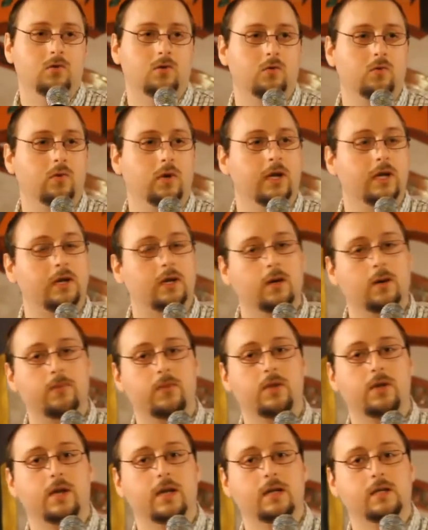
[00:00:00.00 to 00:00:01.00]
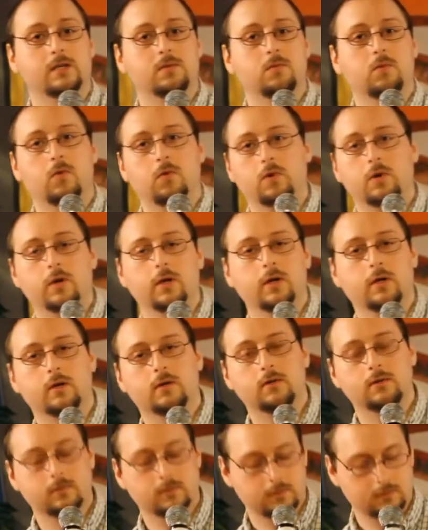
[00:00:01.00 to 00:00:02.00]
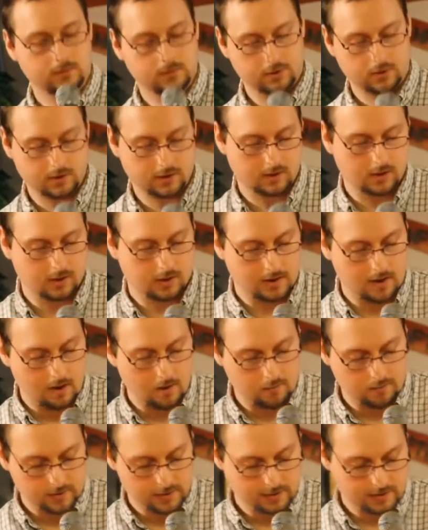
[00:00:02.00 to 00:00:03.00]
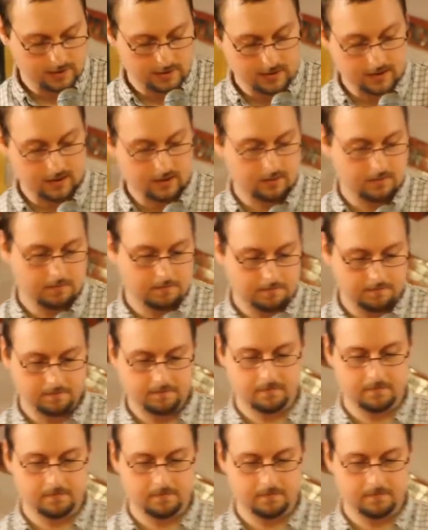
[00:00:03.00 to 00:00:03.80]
going to wake up the next morning, just like I always did.